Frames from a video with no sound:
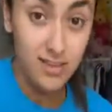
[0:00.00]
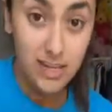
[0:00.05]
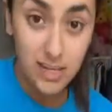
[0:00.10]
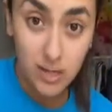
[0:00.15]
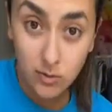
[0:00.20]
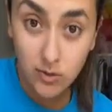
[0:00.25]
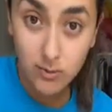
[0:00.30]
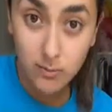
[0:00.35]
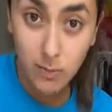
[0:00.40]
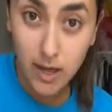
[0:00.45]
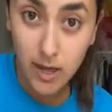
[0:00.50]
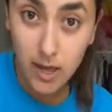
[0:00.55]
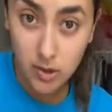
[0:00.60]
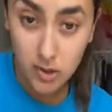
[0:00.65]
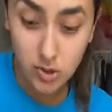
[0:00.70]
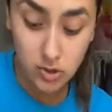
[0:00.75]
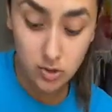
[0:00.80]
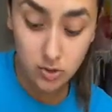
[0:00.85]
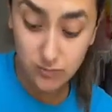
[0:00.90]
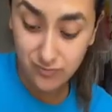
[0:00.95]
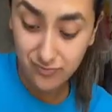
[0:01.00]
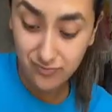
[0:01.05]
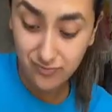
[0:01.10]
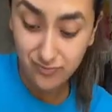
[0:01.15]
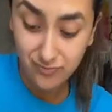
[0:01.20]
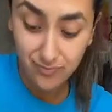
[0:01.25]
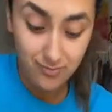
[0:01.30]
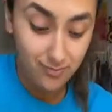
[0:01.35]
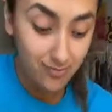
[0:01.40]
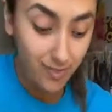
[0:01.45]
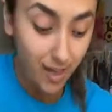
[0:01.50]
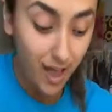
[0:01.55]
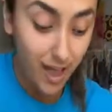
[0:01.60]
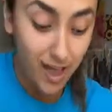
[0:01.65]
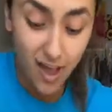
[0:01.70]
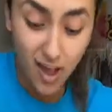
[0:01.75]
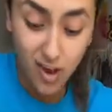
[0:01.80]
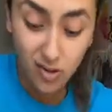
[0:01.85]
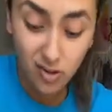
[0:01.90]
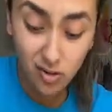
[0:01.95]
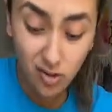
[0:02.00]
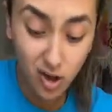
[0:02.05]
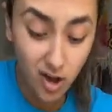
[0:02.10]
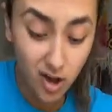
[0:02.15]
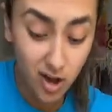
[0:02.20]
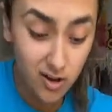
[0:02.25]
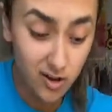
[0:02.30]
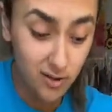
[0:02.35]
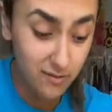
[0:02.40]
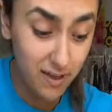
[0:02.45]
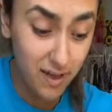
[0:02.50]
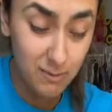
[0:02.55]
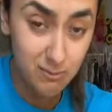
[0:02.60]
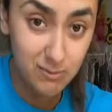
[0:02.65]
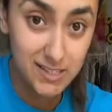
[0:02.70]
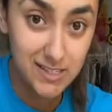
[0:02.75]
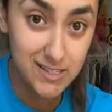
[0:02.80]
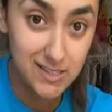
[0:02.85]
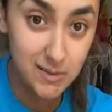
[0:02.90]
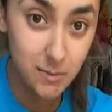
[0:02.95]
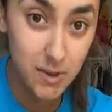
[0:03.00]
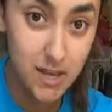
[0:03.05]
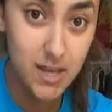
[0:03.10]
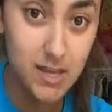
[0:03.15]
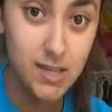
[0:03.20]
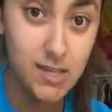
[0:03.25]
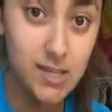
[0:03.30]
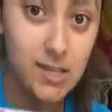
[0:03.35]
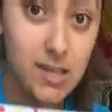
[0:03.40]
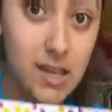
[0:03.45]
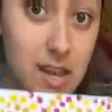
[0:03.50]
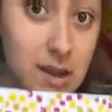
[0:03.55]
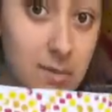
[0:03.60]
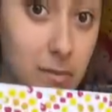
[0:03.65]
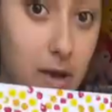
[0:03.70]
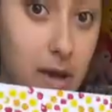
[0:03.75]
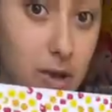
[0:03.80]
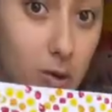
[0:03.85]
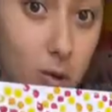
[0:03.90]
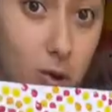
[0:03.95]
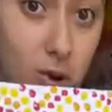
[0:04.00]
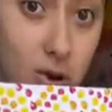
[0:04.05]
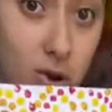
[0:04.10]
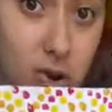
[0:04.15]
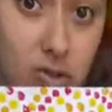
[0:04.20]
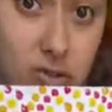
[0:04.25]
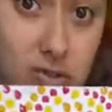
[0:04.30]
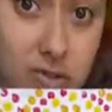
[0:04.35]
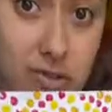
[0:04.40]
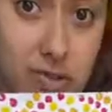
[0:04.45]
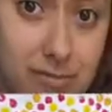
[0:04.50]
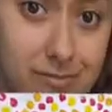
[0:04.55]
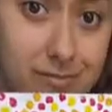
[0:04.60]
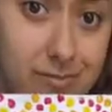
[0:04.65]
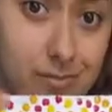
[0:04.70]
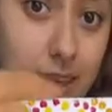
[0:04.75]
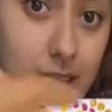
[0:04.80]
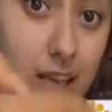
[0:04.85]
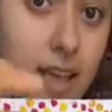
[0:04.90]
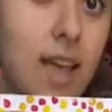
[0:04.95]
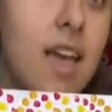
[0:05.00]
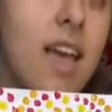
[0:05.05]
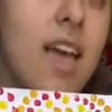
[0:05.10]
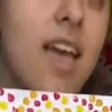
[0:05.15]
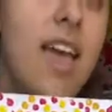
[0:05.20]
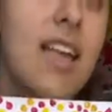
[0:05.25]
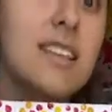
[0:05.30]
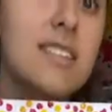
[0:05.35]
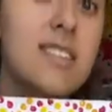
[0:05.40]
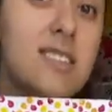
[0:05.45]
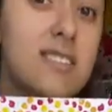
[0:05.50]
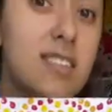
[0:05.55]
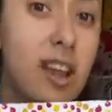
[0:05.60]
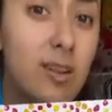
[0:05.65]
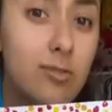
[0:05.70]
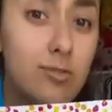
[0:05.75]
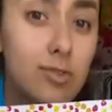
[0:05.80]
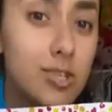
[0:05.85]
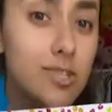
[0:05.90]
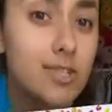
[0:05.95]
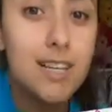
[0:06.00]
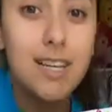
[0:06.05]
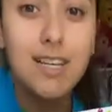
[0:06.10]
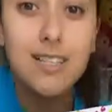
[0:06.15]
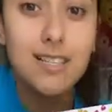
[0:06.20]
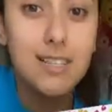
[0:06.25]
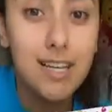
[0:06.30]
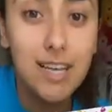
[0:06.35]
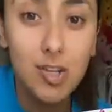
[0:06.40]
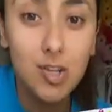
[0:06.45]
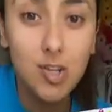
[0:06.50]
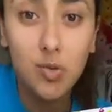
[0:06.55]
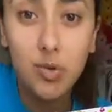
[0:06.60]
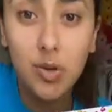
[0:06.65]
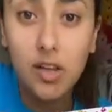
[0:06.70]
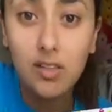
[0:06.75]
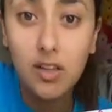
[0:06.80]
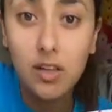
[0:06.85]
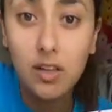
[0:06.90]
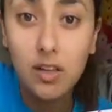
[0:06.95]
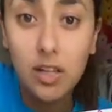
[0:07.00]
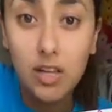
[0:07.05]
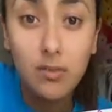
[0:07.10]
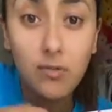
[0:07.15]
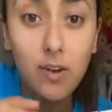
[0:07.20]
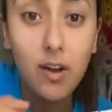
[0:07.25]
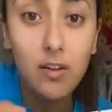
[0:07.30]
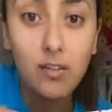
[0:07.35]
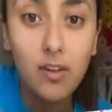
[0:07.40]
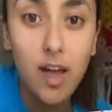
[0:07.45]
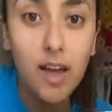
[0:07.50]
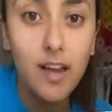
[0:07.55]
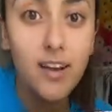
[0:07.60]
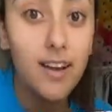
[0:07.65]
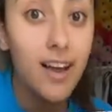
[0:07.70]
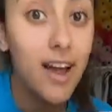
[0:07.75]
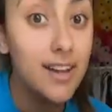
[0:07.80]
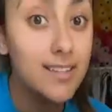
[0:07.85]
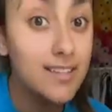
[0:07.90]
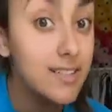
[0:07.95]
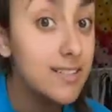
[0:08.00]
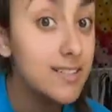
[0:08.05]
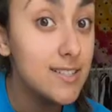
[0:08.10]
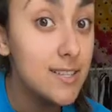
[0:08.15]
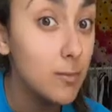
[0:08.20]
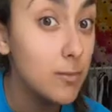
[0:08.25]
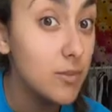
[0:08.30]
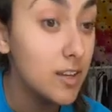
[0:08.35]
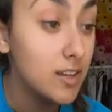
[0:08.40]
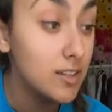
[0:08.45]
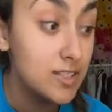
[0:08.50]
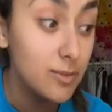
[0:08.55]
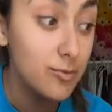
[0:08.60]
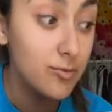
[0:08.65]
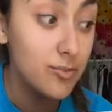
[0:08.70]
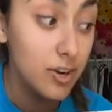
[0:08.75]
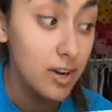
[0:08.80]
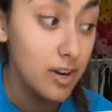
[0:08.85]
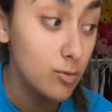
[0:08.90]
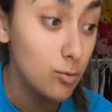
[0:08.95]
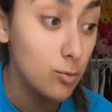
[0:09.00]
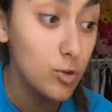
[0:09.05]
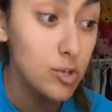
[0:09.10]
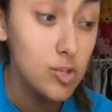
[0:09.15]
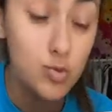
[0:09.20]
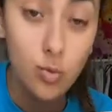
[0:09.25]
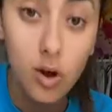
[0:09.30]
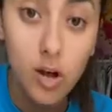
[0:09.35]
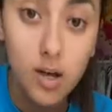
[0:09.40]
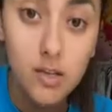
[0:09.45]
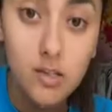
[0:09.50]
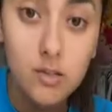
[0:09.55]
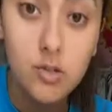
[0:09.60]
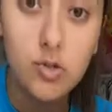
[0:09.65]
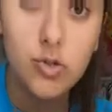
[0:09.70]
here was my issue. I had a lot of empty space in my corners. And instead of just continuing the leaf outline, I did something different, which was